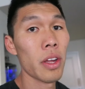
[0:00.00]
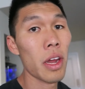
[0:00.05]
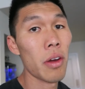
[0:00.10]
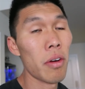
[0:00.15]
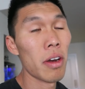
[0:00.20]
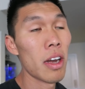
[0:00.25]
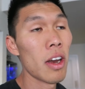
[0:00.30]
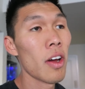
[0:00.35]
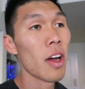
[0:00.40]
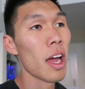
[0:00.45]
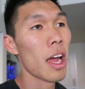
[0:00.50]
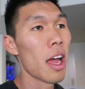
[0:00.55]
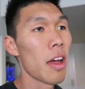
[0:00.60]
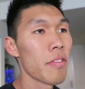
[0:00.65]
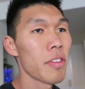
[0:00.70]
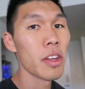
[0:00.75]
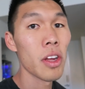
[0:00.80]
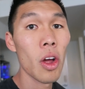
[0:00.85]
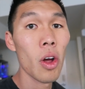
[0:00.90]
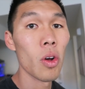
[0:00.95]
Okay, right now I
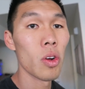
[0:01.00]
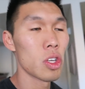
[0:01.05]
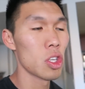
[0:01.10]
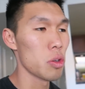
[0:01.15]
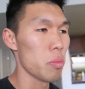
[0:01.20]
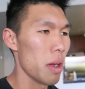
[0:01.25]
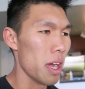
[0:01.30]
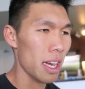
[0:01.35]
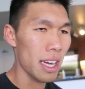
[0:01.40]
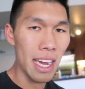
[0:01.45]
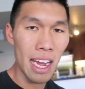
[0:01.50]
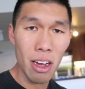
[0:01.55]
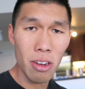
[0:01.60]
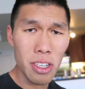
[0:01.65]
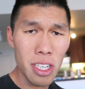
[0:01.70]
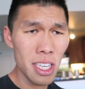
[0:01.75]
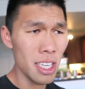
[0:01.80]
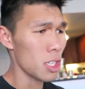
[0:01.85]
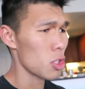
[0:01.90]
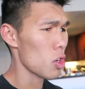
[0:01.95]
have to go to my
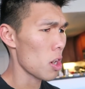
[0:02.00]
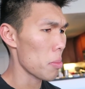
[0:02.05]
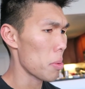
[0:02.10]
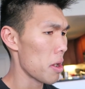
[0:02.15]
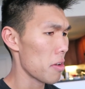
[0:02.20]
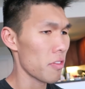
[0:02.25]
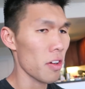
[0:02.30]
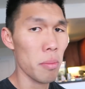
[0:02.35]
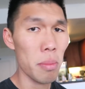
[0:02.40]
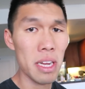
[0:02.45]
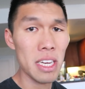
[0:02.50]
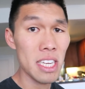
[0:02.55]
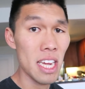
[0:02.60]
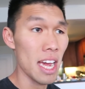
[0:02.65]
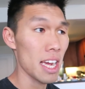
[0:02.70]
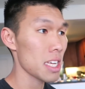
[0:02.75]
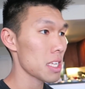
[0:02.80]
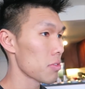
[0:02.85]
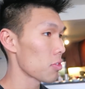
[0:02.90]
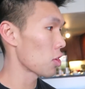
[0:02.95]
accountant and drop off all my
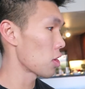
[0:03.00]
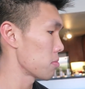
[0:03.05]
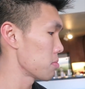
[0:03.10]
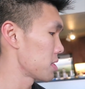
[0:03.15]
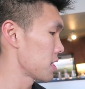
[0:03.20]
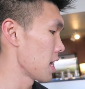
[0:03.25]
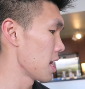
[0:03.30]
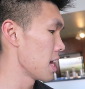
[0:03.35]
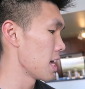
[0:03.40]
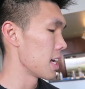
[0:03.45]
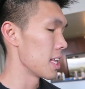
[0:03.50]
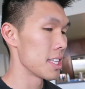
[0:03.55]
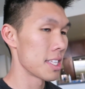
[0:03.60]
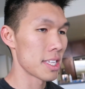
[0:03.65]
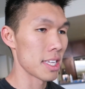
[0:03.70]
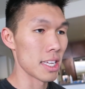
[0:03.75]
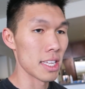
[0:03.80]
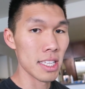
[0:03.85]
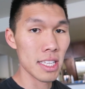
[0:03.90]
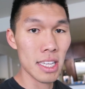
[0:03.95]
tax forms. And
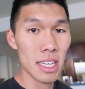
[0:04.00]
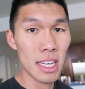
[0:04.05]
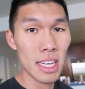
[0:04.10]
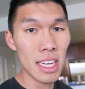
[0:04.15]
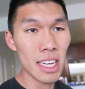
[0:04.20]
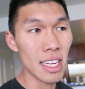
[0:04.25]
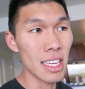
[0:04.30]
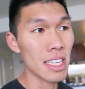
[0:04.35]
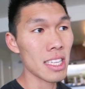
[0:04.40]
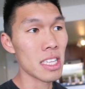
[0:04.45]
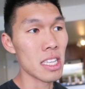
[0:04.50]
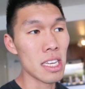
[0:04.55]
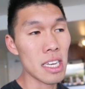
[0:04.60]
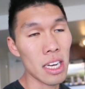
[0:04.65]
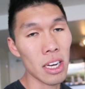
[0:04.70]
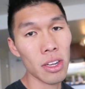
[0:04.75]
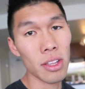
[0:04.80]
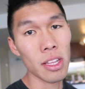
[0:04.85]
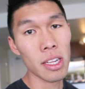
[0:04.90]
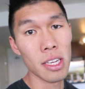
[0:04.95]
since he is
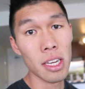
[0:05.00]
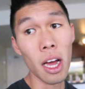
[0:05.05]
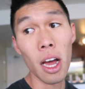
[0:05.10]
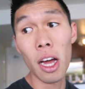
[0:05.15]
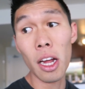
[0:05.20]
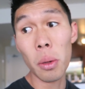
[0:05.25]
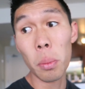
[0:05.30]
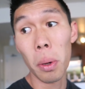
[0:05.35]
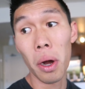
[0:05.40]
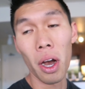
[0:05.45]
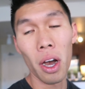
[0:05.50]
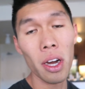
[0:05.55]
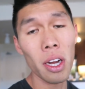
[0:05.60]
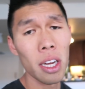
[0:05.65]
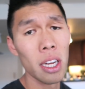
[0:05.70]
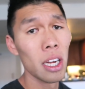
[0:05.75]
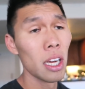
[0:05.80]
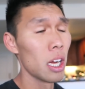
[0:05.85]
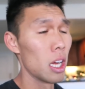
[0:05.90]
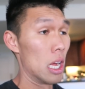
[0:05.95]
near the dog
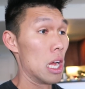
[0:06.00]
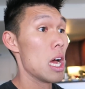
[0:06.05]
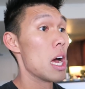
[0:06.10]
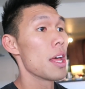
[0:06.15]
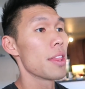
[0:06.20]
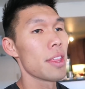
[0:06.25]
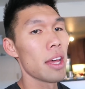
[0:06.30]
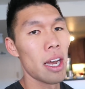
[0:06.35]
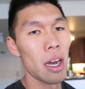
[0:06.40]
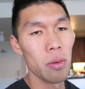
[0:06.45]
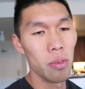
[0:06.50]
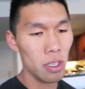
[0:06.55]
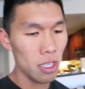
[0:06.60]
park, thought I